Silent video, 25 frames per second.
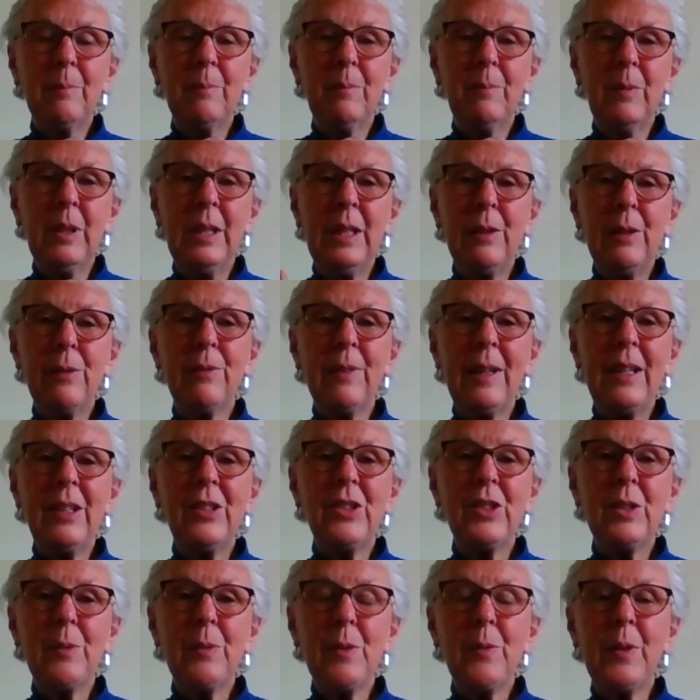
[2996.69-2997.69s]
the
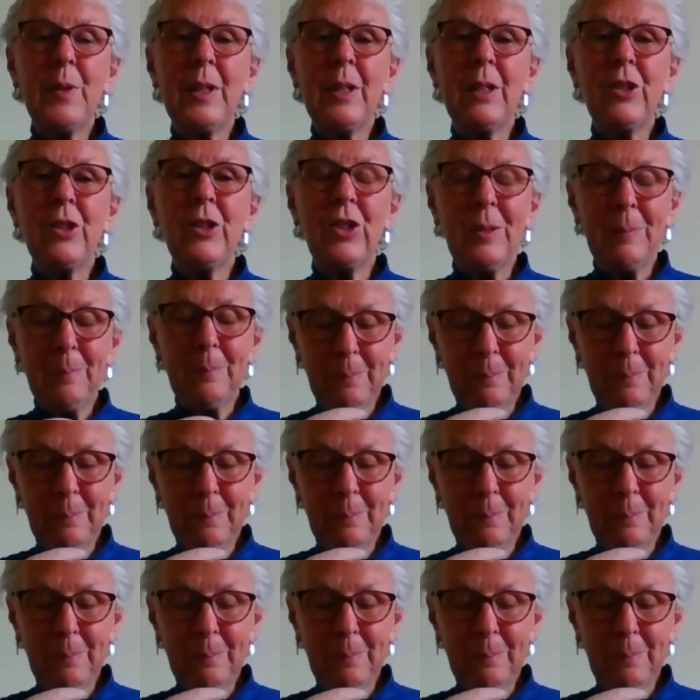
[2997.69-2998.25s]
face of aversion?